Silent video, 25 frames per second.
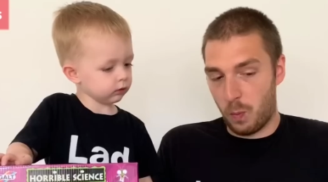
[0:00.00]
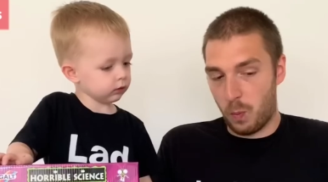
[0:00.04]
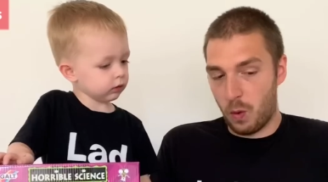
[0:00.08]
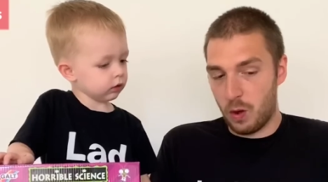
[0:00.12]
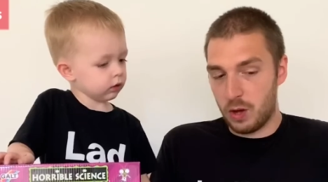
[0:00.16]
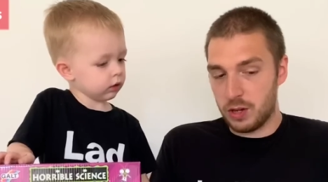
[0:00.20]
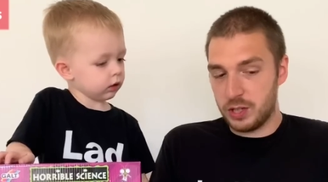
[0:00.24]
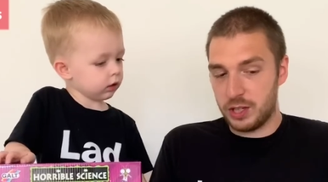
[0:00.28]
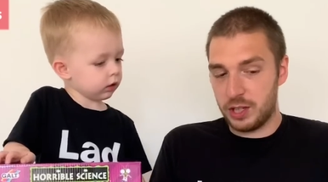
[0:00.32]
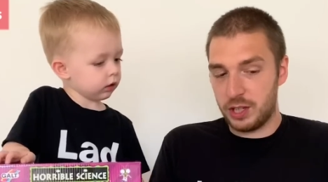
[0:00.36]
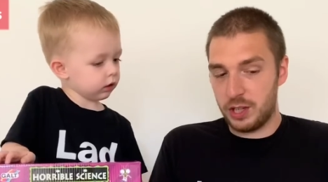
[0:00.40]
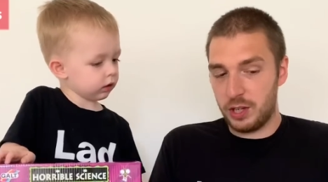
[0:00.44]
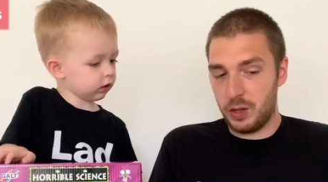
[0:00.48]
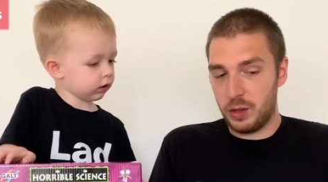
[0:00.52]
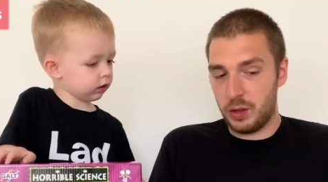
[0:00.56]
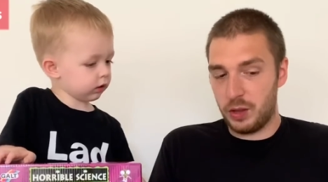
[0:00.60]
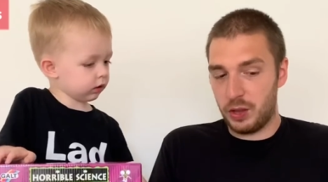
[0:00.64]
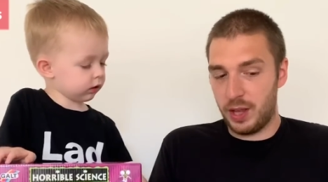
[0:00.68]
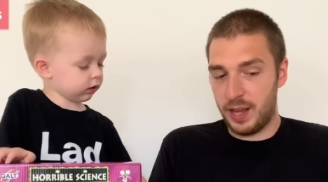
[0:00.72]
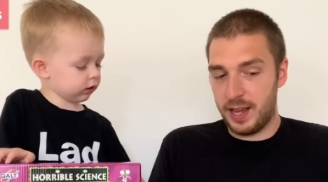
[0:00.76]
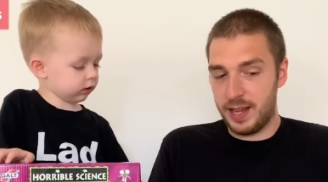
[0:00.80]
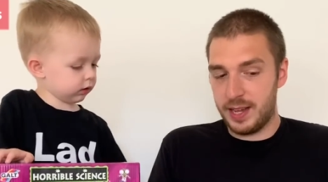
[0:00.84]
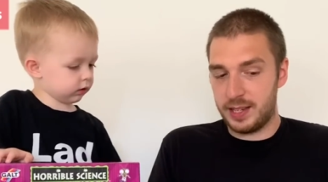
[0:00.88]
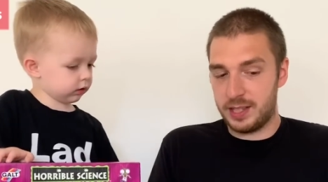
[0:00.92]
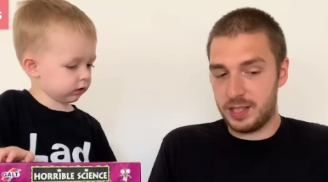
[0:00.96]
Speaker 1: What do you
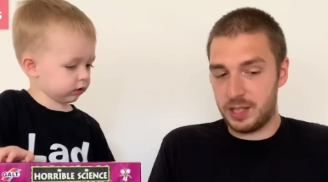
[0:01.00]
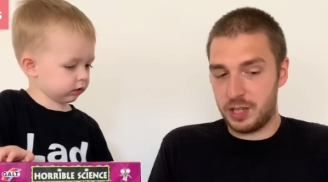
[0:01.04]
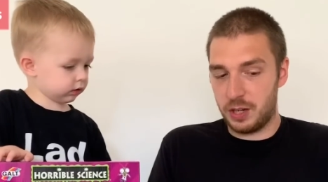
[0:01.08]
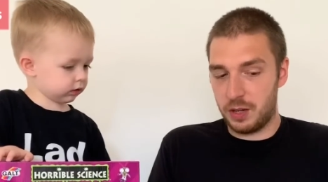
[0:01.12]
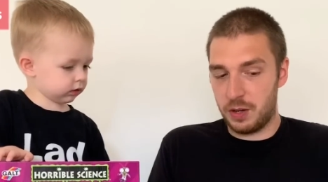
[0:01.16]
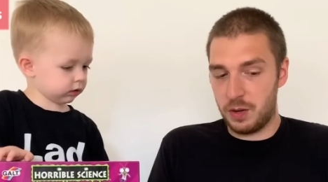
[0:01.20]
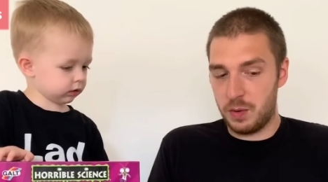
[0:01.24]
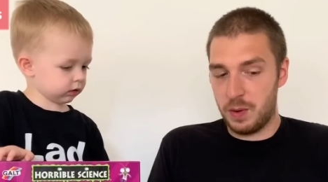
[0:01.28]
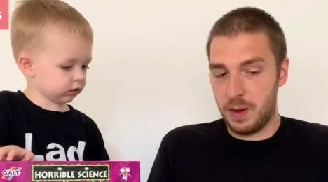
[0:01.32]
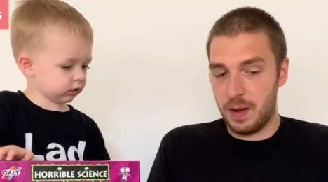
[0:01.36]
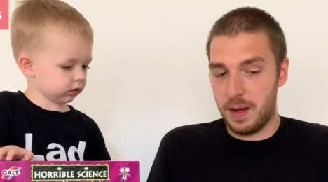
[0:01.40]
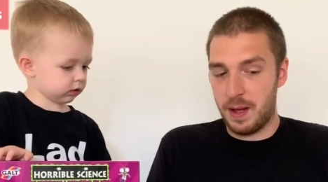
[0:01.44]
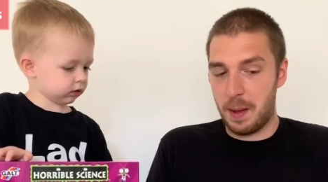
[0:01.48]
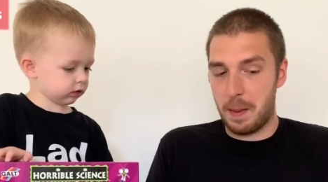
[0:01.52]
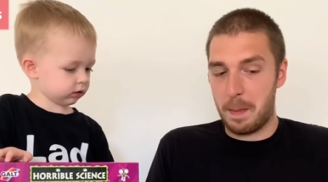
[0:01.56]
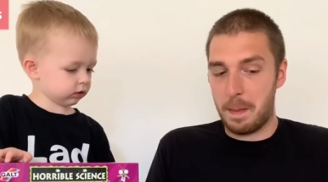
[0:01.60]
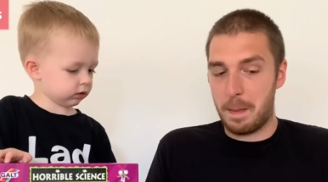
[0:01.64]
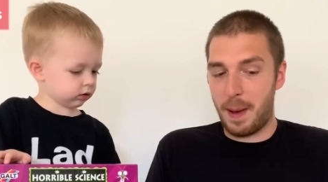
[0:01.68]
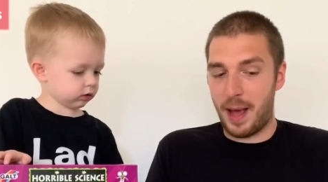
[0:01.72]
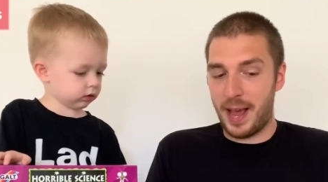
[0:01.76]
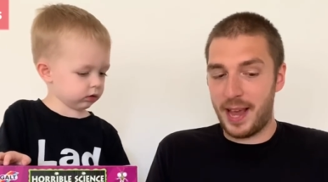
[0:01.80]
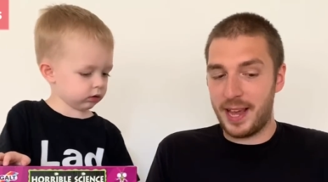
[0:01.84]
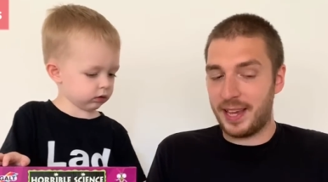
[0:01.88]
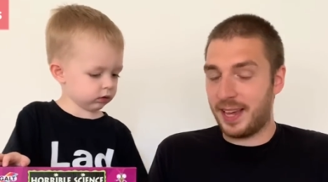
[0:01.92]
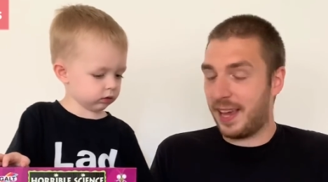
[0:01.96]
think to
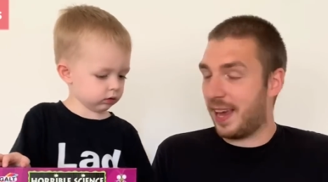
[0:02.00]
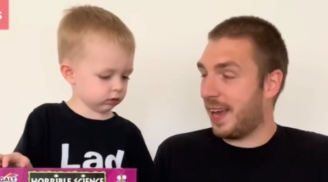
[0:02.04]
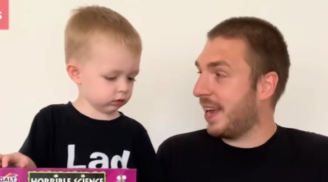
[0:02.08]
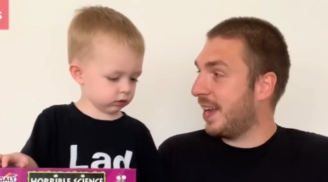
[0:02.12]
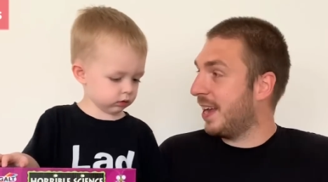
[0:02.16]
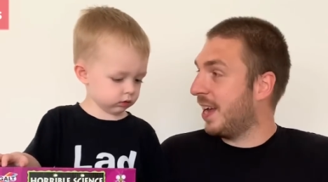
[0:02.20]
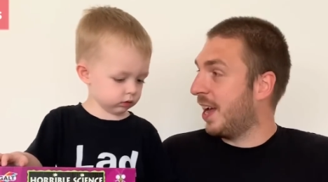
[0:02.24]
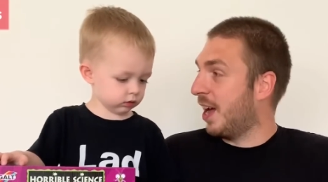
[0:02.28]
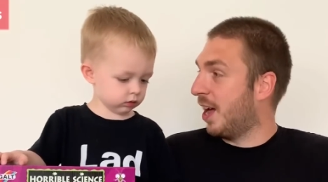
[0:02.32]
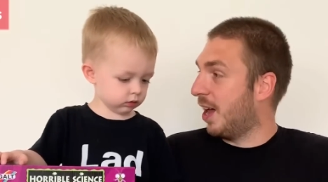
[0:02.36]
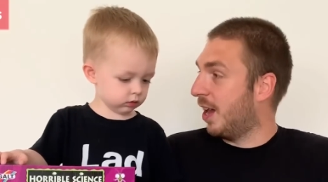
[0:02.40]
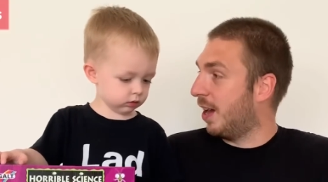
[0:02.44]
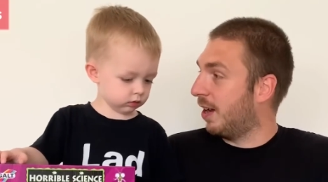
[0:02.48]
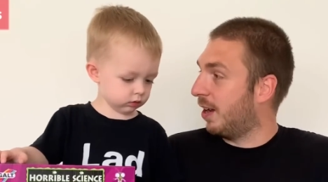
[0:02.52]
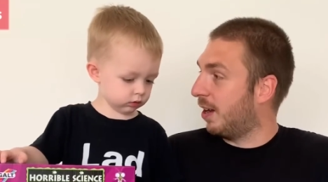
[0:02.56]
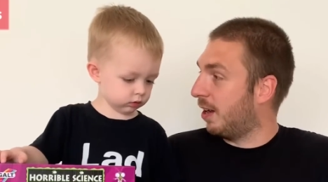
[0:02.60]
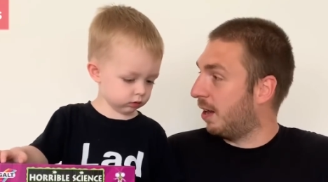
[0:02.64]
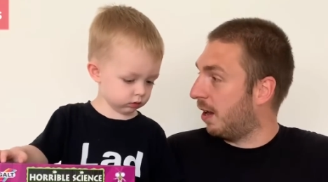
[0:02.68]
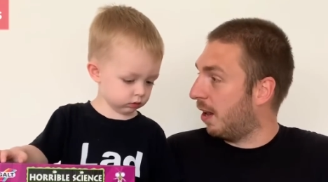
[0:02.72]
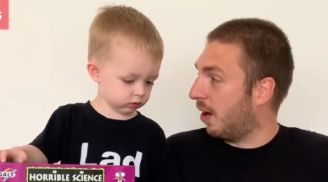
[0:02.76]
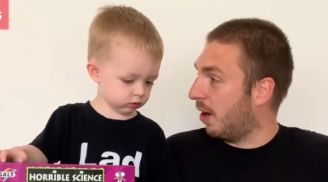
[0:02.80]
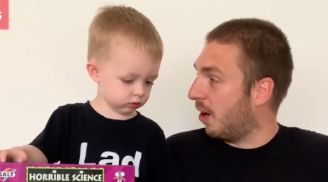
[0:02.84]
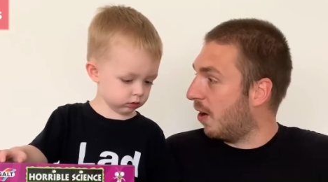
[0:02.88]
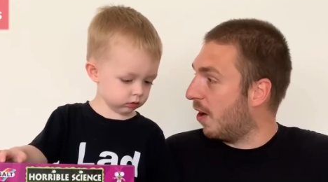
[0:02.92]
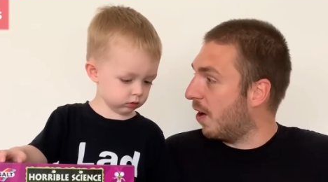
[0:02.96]
making
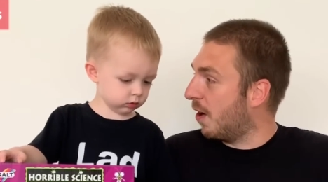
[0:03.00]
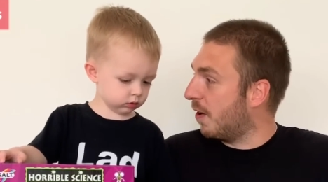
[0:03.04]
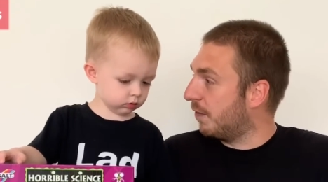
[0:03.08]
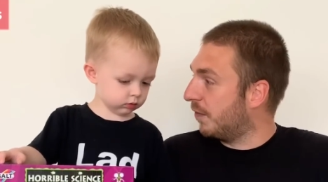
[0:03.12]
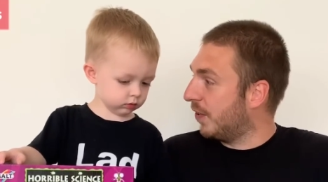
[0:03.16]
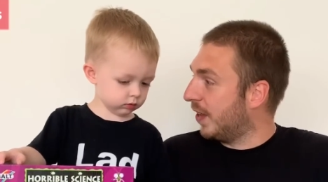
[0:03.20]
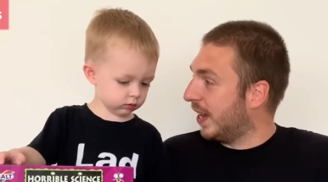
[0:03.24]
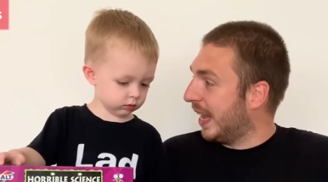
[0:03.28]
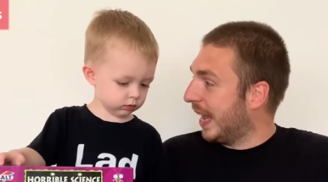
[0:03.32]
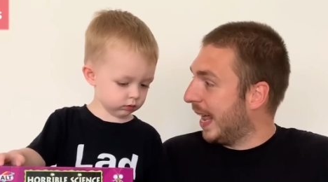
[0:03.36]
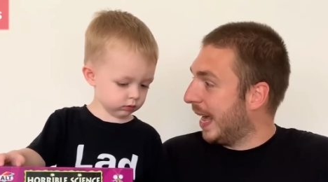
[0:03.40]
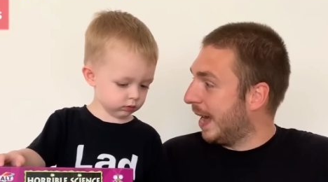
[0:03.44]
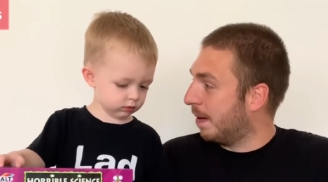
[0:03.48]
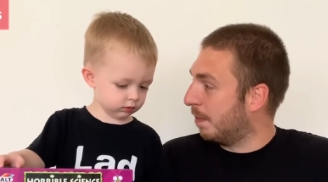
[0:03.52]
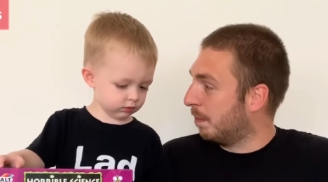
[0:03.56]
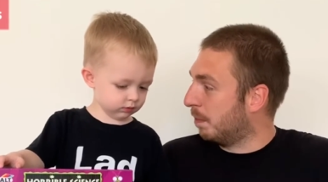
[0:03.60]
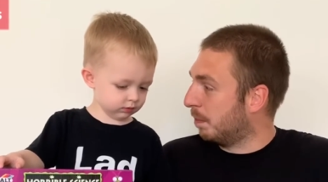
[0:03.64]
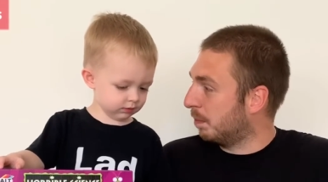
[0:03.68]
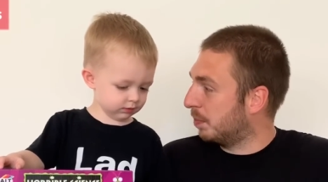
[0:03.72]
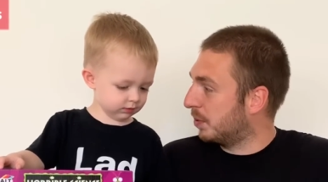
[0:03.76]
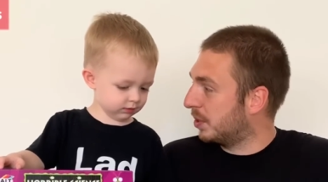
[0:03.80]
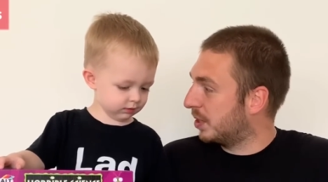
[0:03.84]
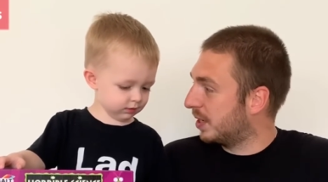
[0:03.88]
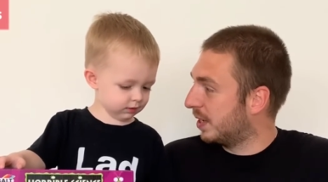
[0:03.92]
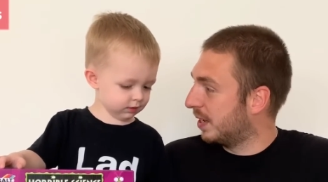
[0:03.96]
lava
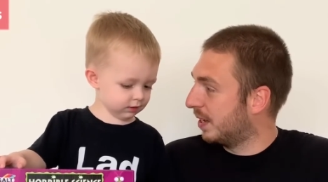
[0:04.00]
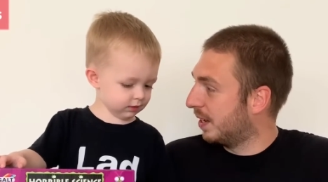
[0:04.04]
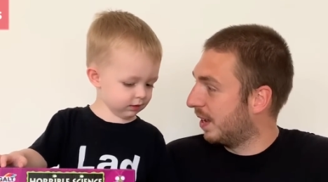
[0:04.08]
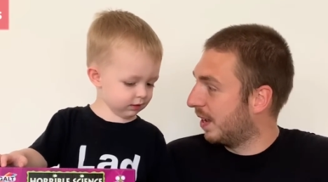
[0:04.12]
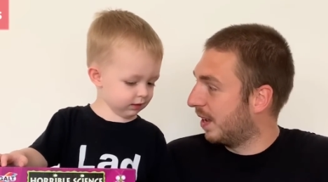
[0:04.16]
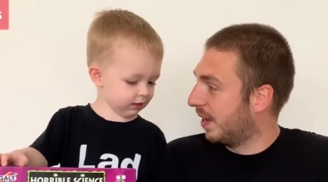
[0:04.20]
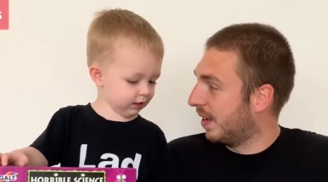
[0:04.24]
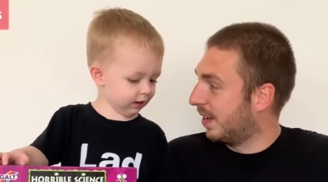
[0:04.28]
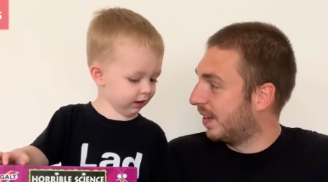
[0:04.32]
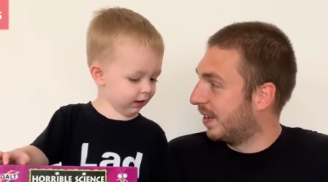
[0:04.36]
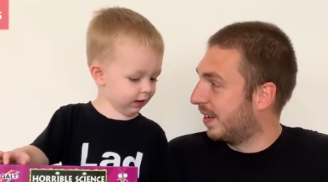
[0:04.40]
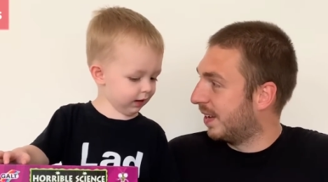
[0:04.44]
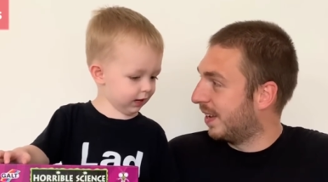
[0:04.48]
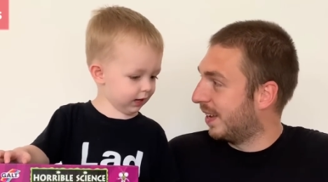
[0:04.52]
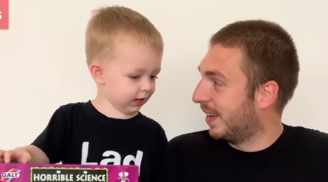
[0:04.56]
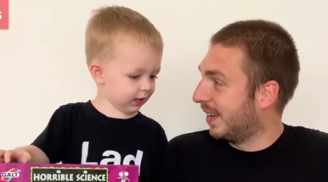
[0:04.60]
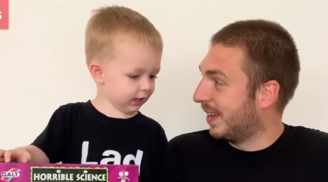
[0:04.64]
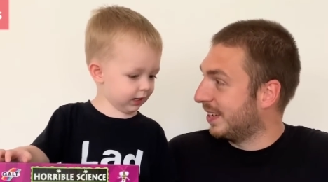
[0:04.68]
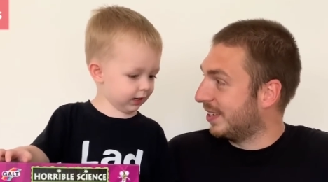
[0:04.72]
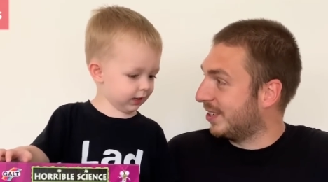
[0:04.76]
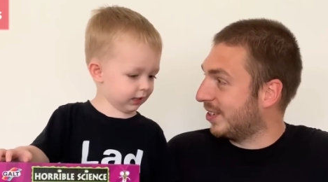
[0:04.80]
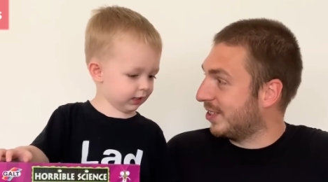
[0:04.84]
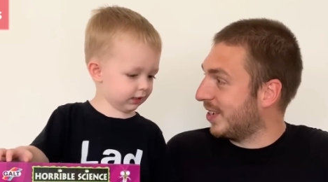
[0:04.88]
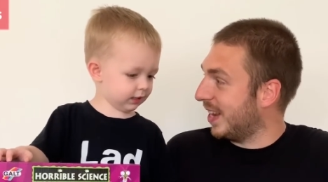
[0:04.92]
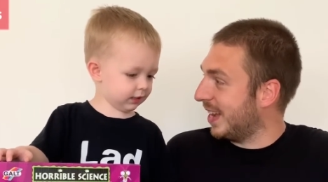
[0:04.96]
lamps? Yeah.
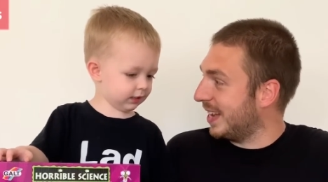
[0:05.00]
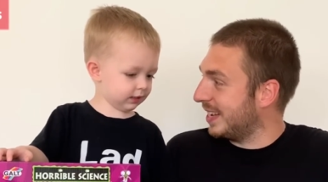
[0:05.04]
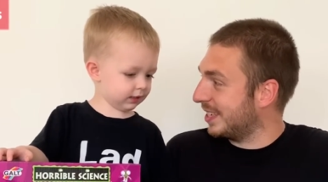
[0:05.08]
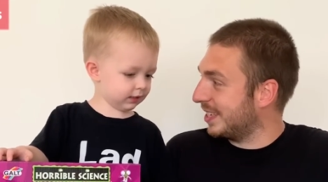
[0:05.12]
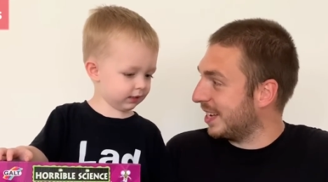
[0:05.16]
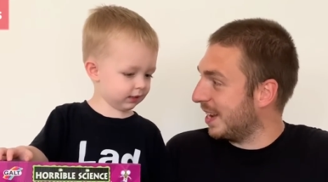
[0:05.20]
Does that